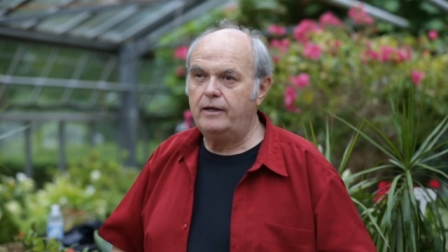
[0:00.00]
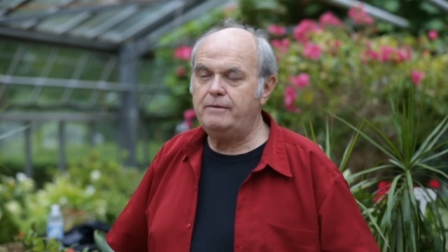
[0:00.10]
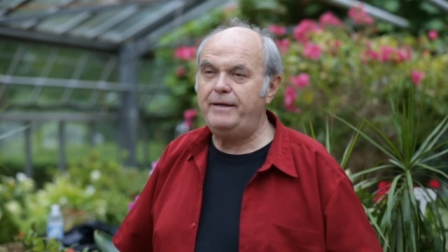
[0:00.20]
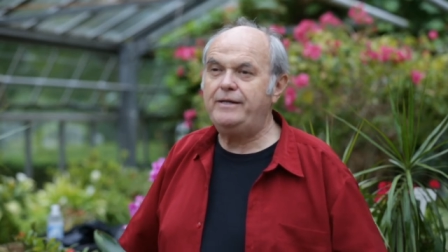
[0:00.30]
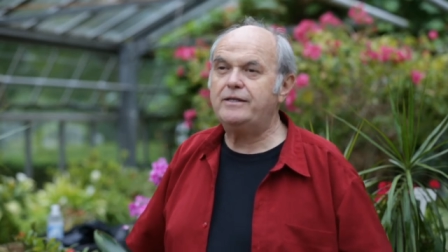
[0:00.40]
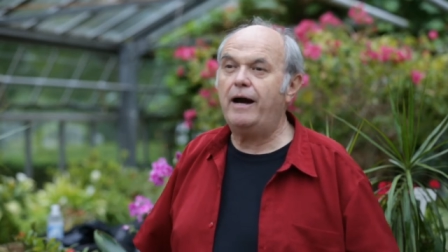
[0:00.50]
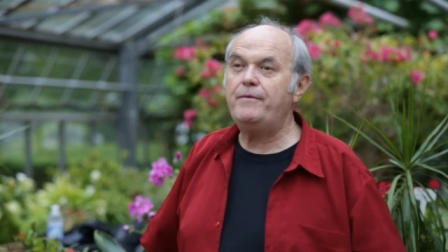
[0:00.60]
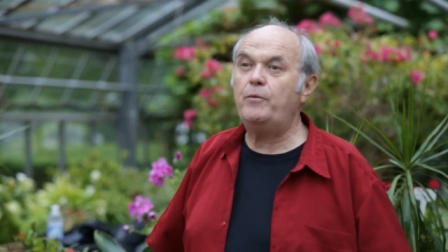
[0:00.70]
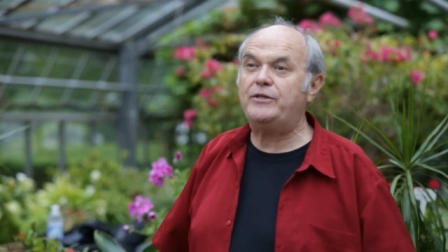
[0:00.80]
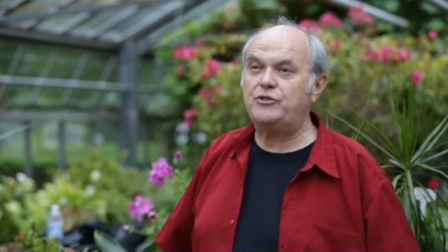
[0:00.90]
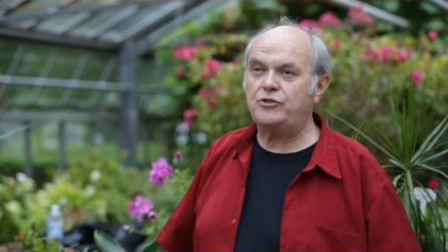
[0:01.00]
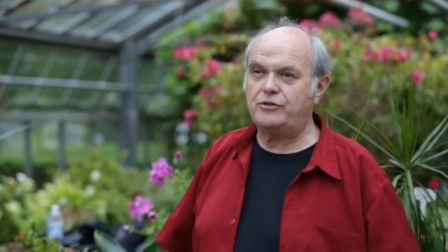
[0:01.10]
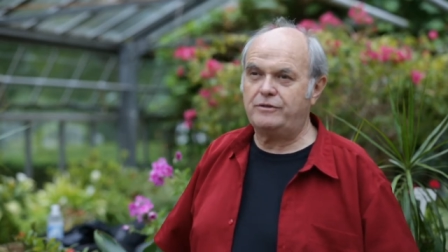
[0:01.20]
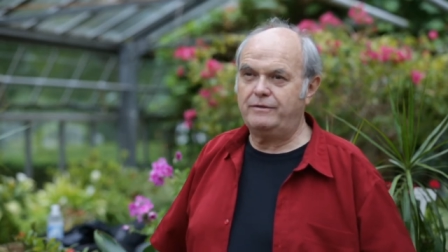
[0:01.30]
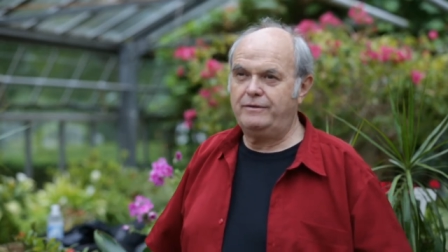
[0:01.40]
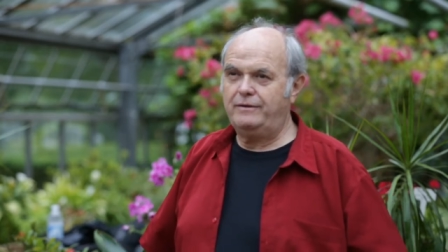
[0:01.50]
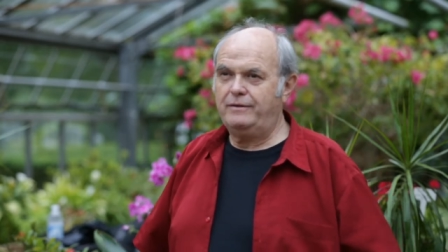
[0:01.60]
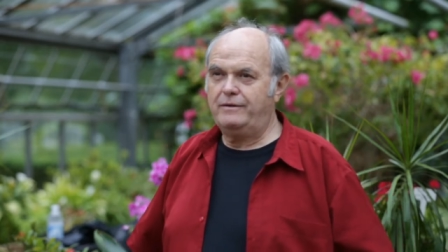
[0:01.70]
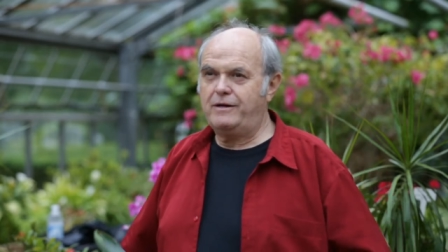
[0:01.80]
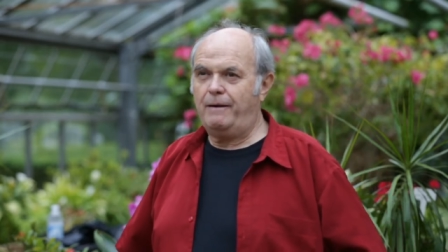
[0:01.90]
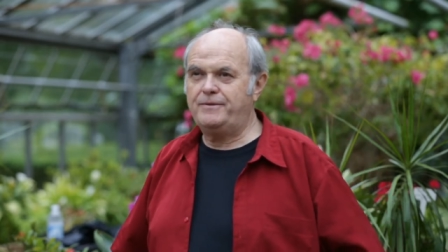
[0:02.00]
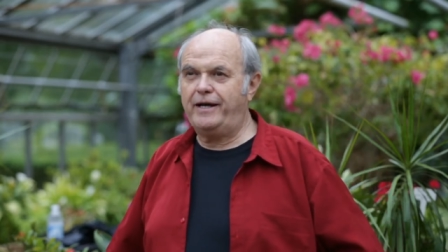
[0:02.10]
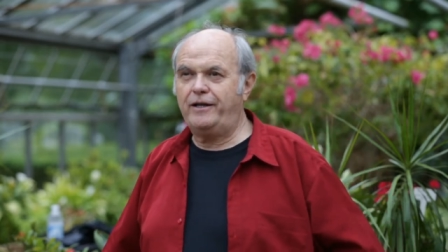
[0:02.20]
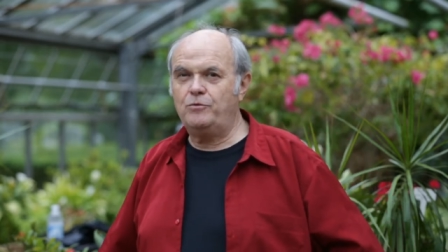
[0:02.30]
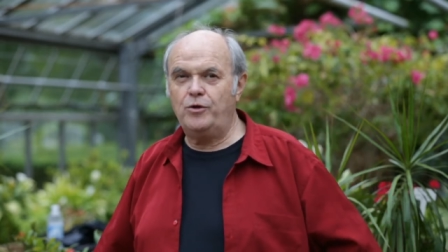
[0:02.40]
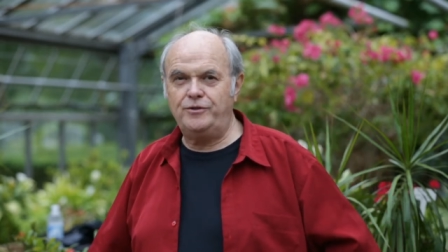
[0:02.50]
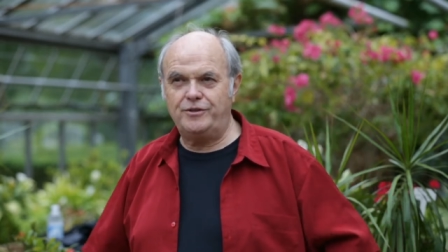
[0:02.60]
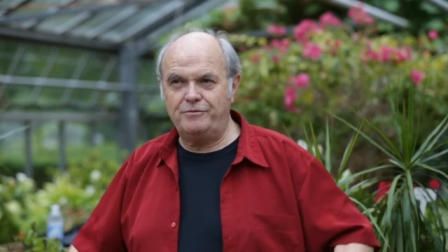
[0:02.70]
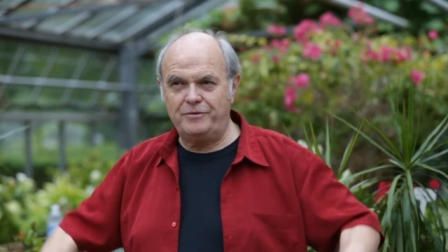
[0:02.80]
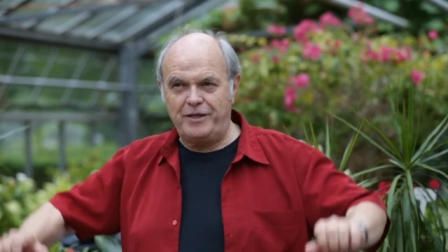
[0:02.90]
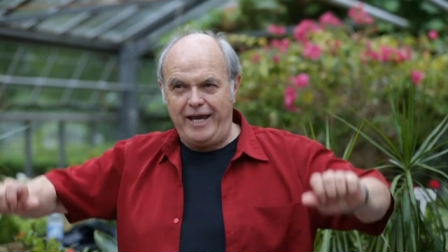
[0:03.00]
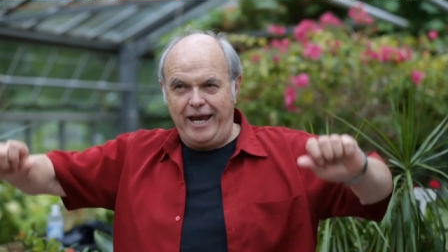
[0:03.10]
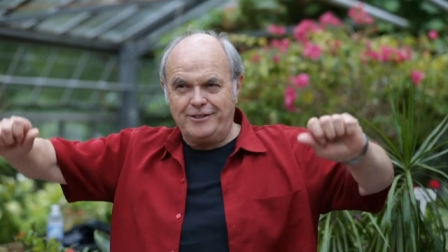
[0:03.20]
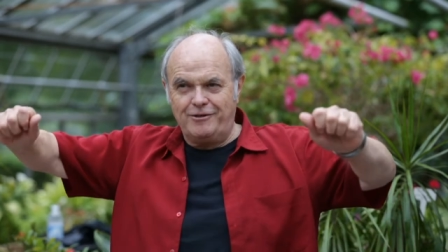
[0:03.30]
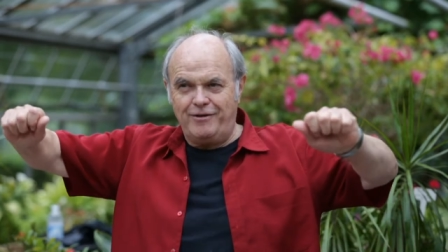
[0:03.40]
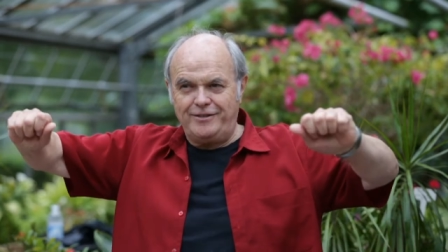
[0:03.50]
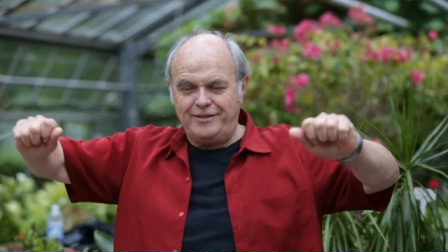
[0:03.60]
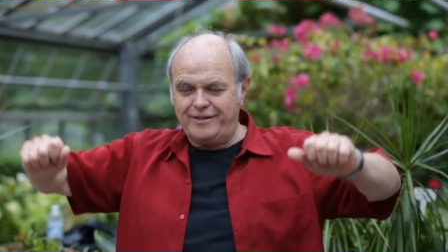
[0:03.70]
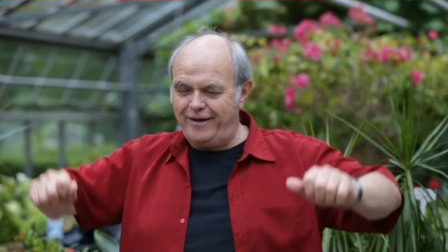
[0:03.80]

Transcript: In the meantime, the witch comes out of the woods, with the hazel out. She says,